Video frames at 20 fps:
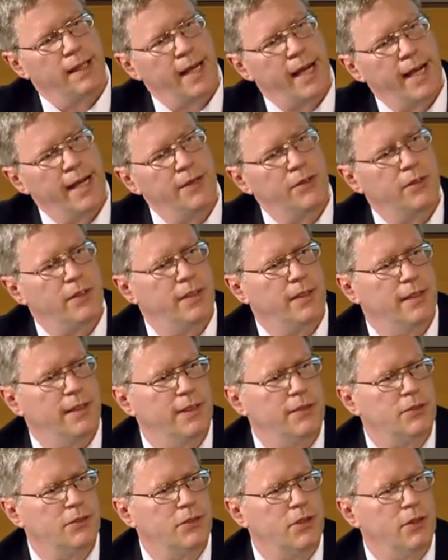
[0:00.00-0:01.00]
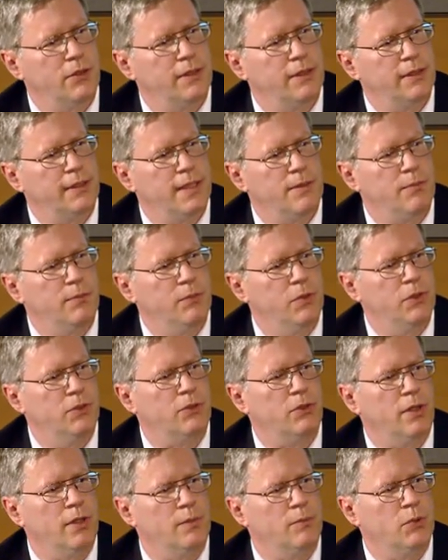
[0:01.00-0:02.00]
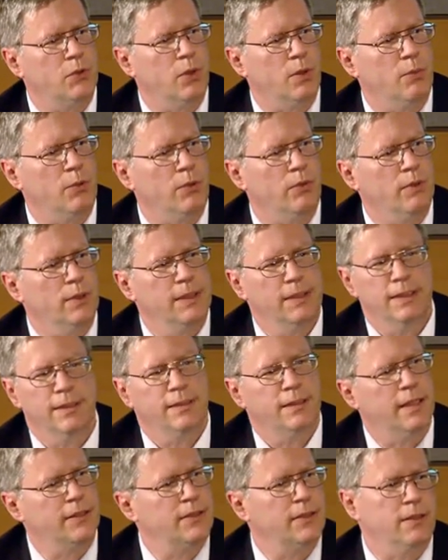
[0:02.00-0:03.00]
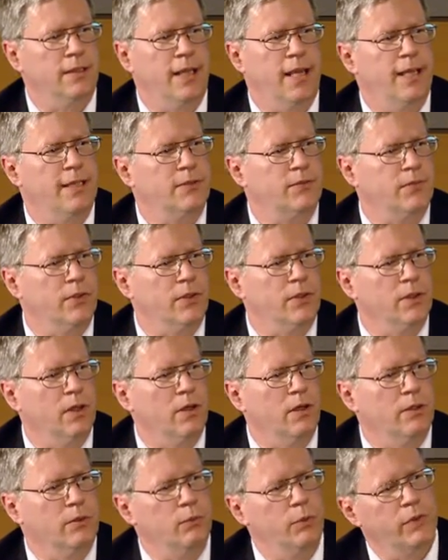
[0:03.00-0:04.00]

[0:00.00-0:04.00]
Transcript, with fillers: Aging has shown that that neutron absorber doesn't last very long.